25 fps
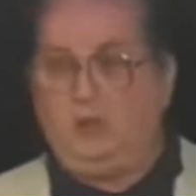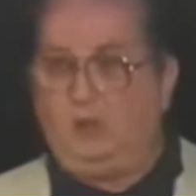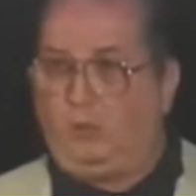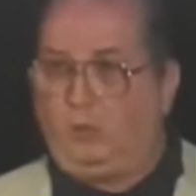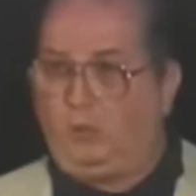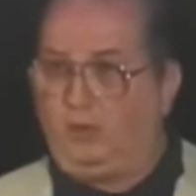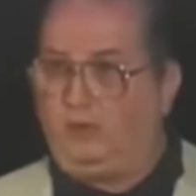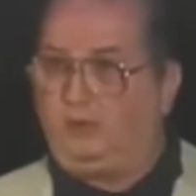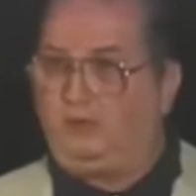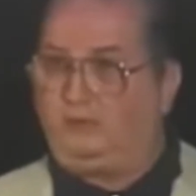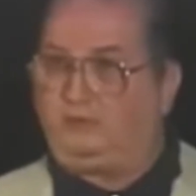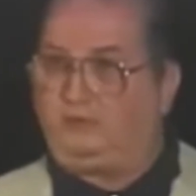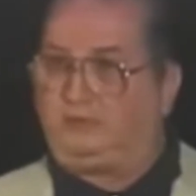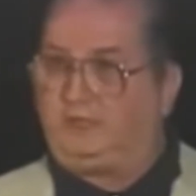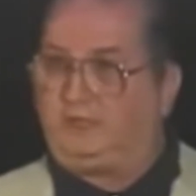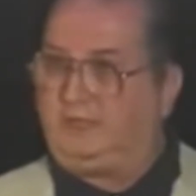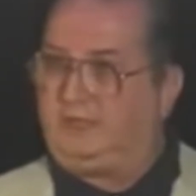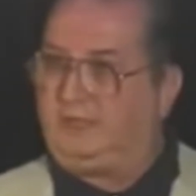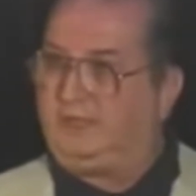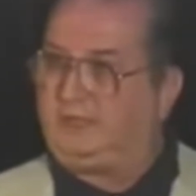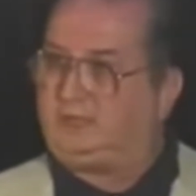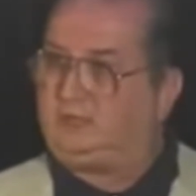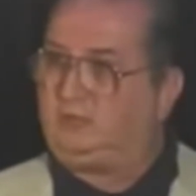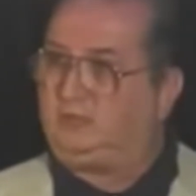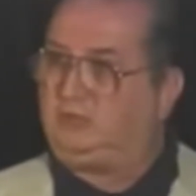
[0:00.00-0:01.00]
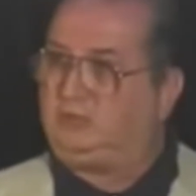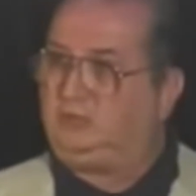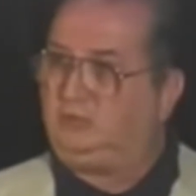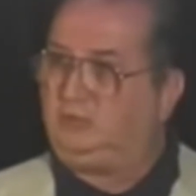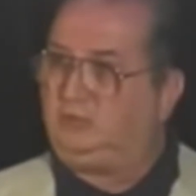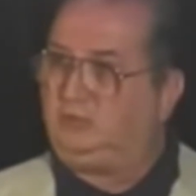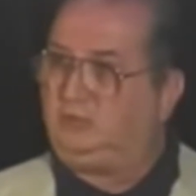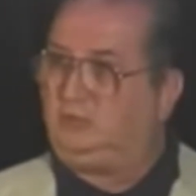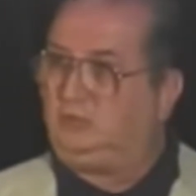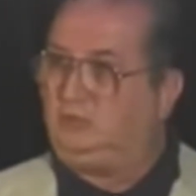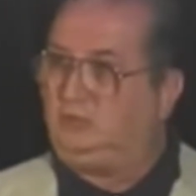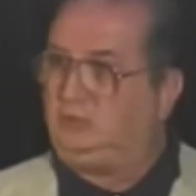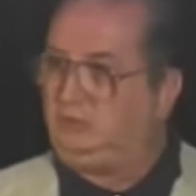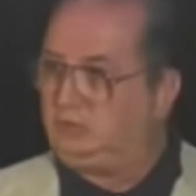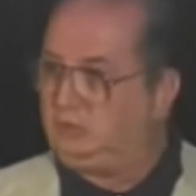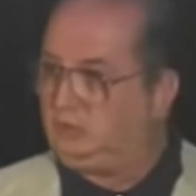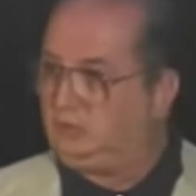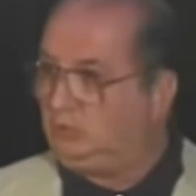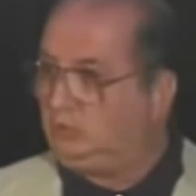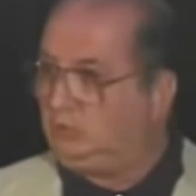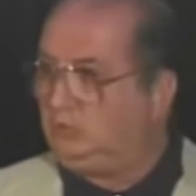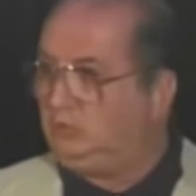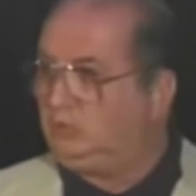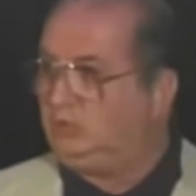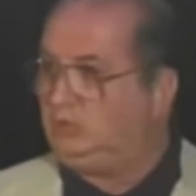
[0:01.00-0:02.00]
what is connected to
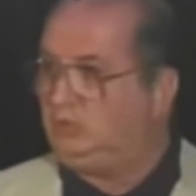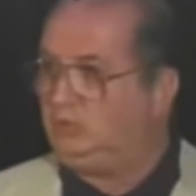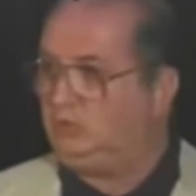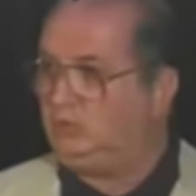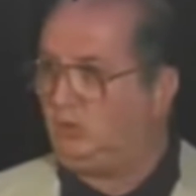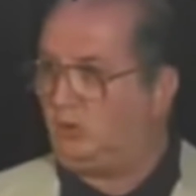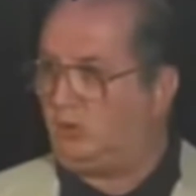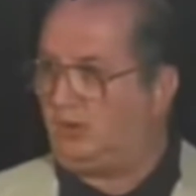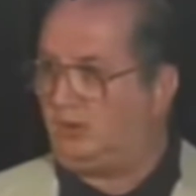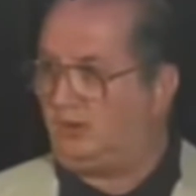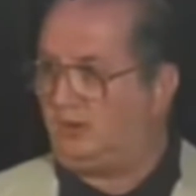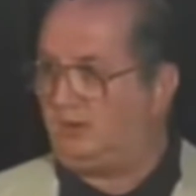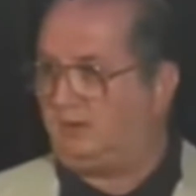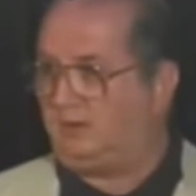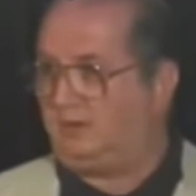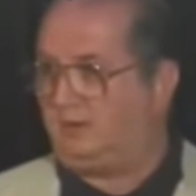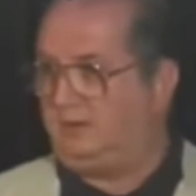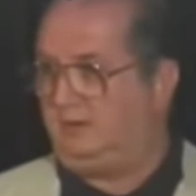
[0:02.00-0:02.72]
New York